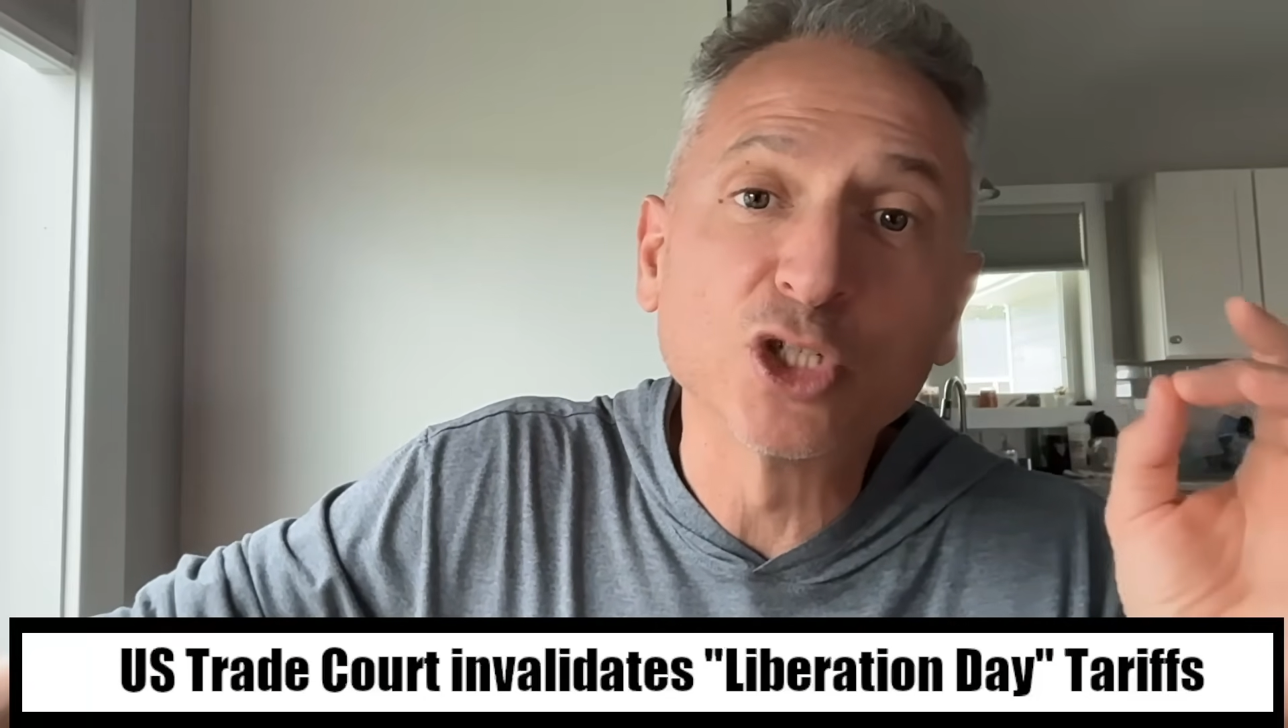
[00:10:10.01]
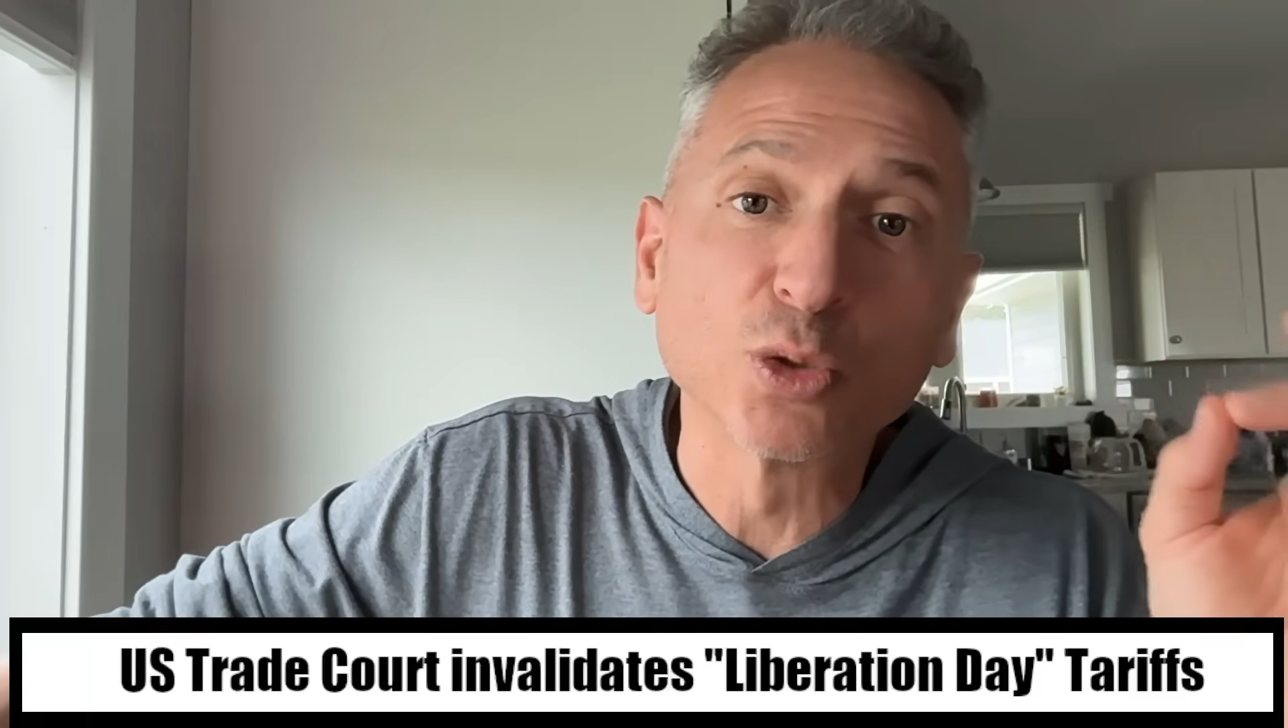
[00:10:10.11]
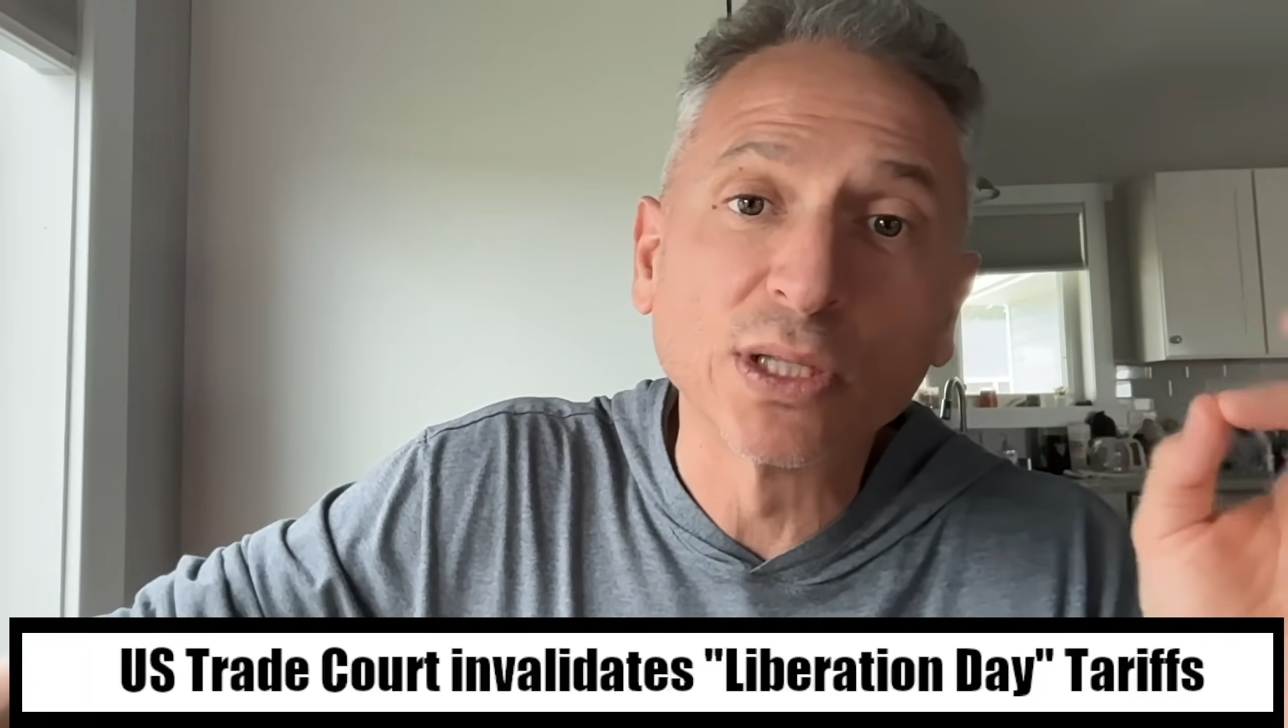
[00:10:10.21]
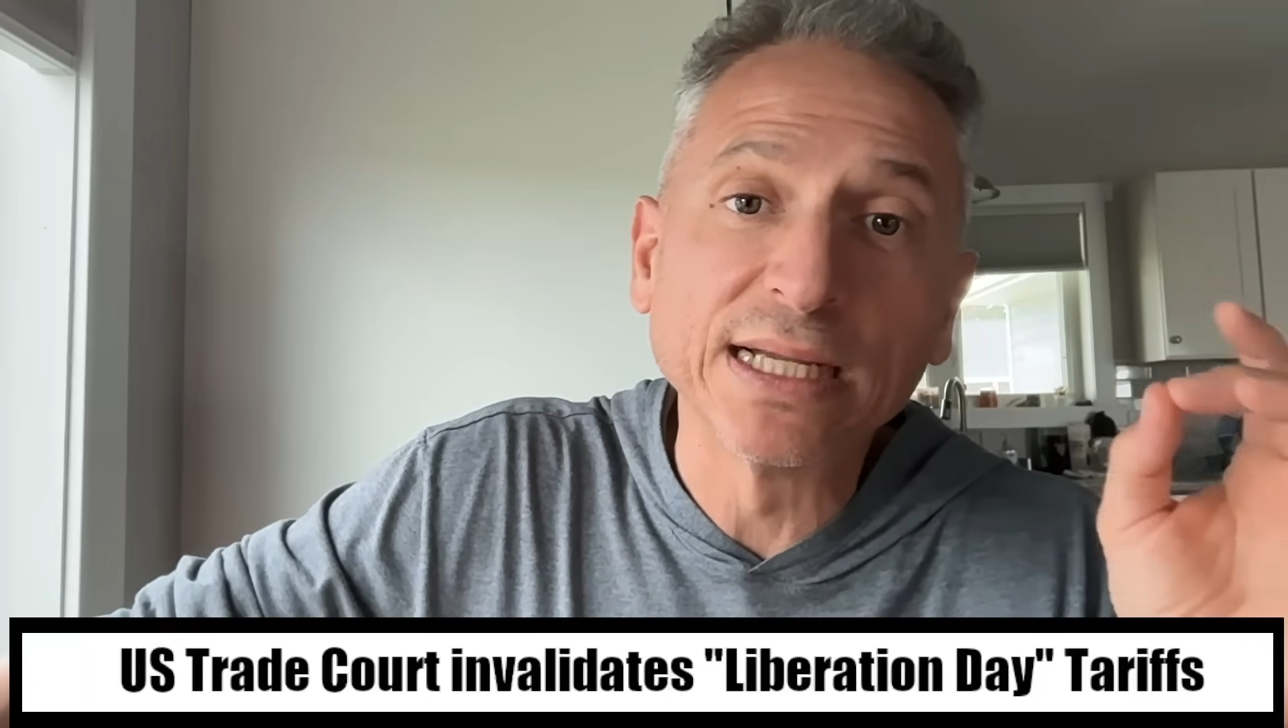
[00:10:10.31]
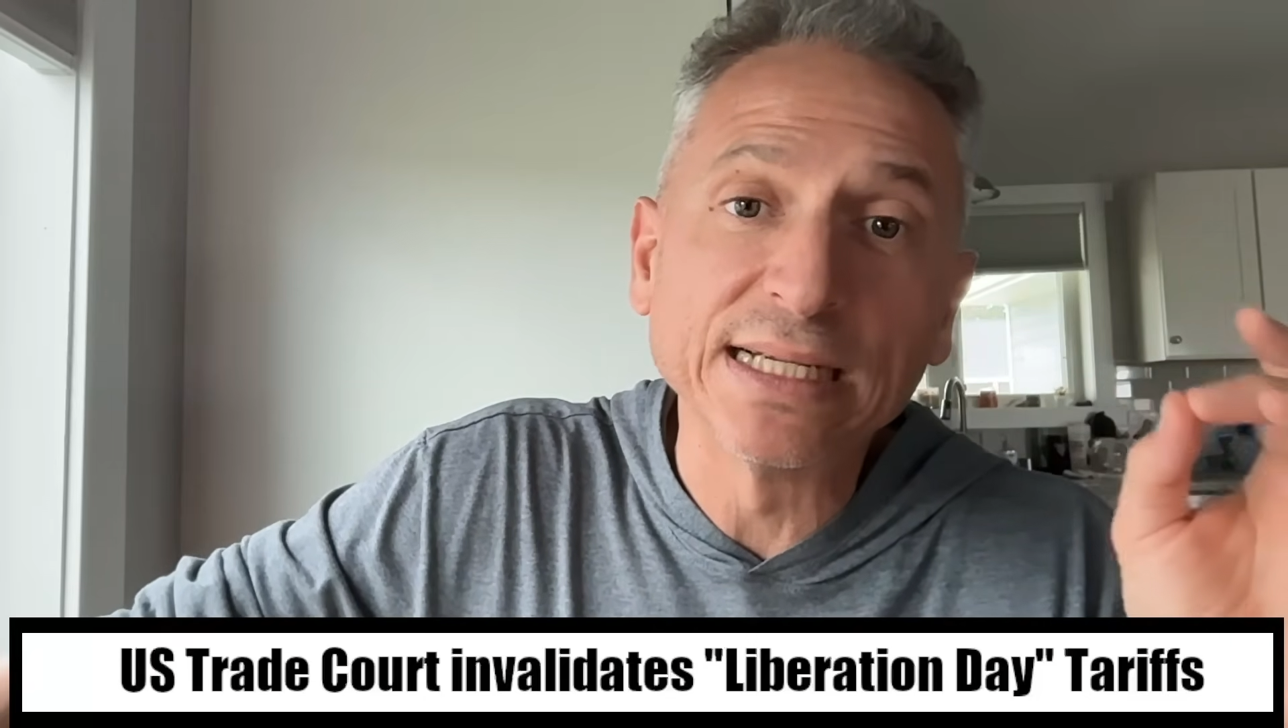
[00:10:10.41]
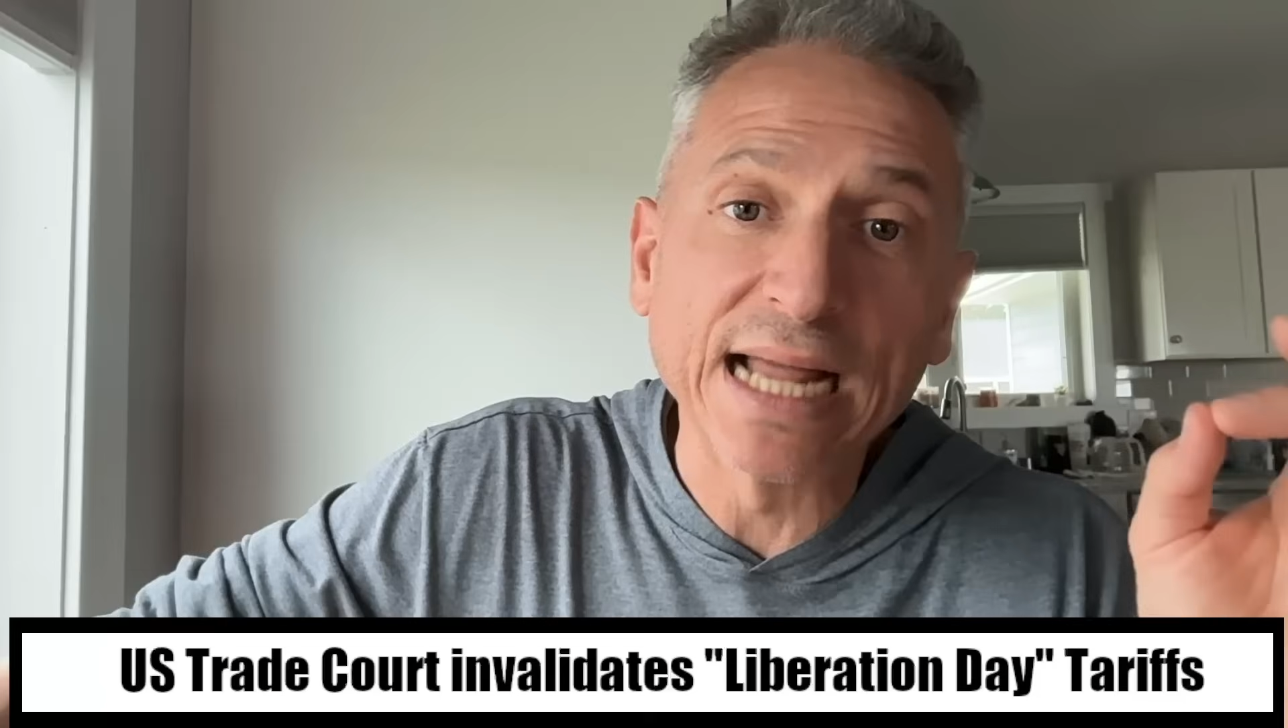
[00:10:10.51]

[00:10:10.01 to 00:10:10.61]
trillion